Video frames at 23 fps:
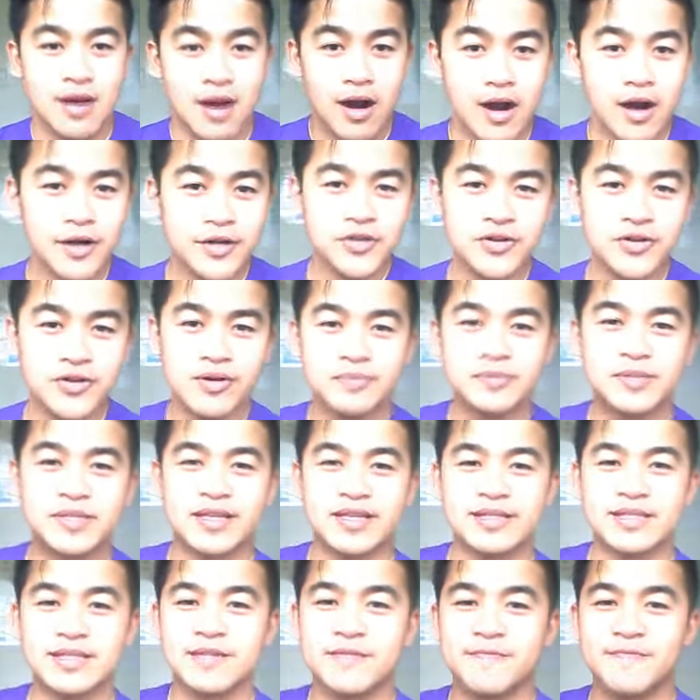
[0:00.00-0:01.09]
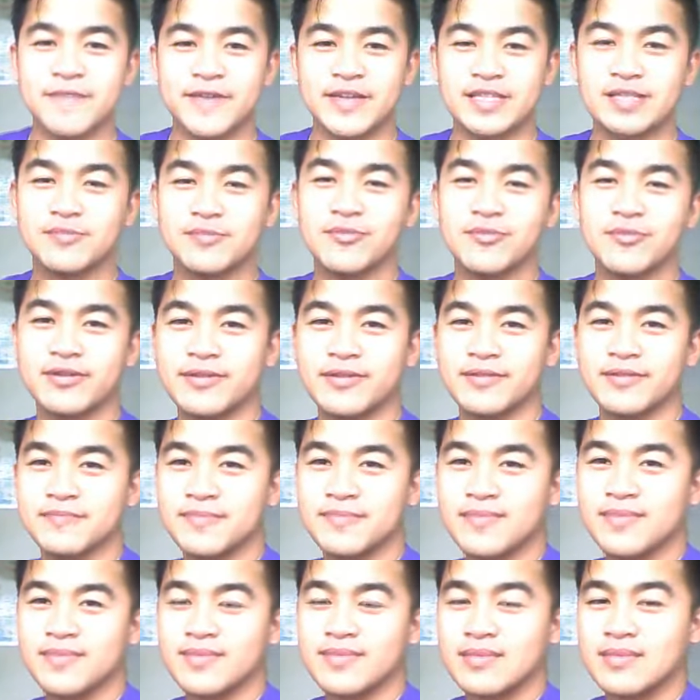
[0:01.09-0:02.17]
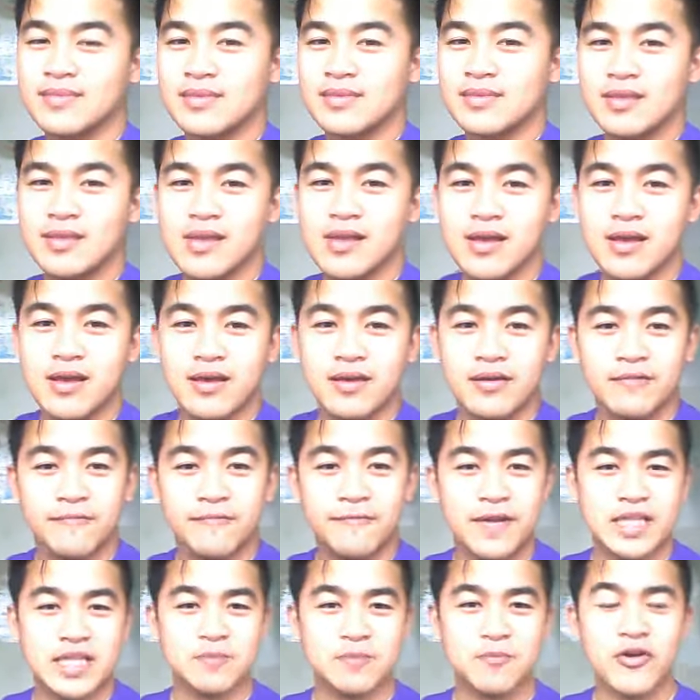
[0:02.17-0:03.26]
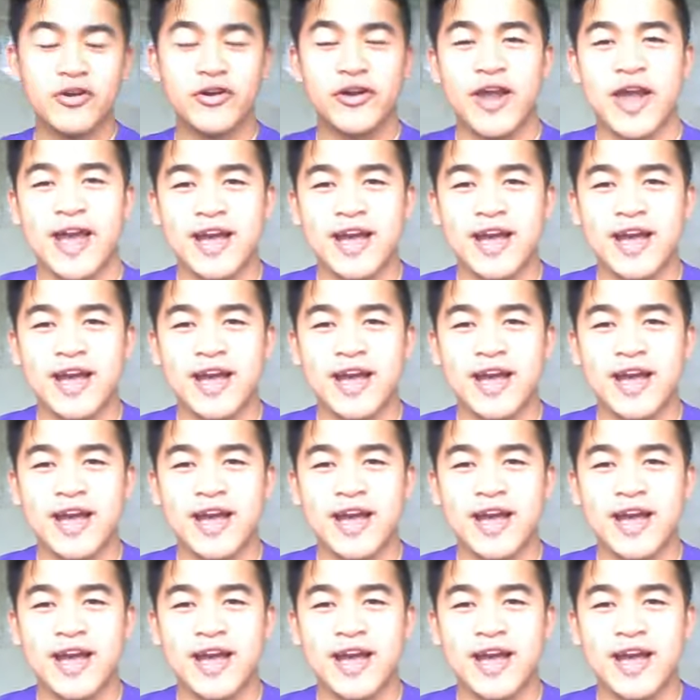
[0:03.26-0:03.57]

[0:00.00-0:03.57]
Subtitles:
Are you obsessed in Facebook? Facebook